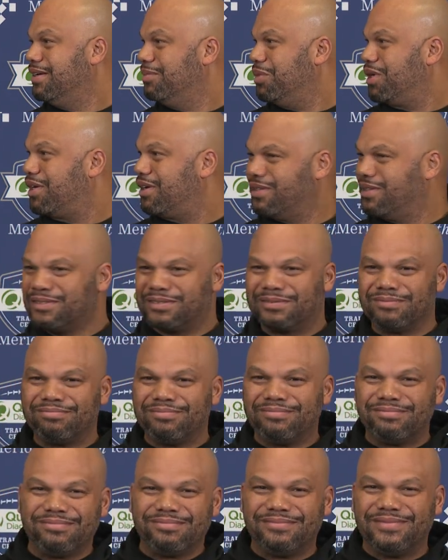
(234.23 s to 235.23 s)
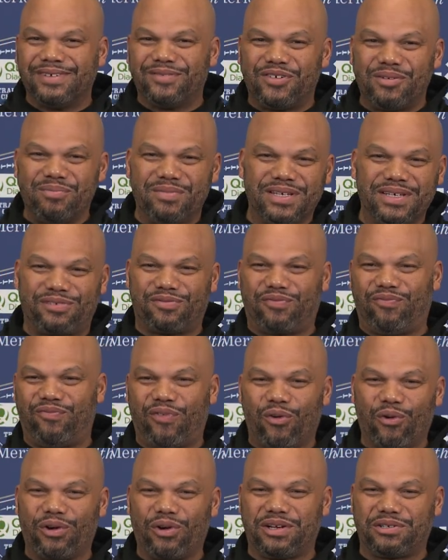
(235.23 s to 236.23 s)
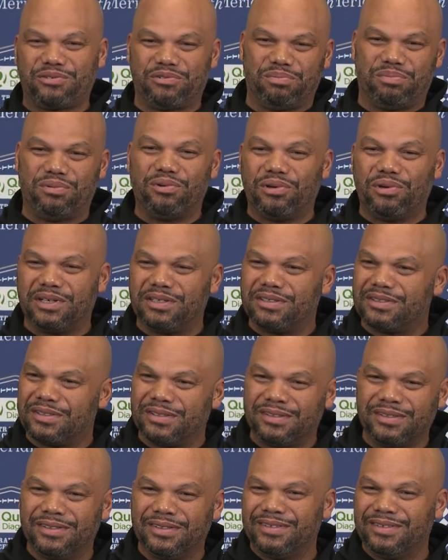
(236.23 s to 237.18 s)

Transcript: because if you miss 4 extra points,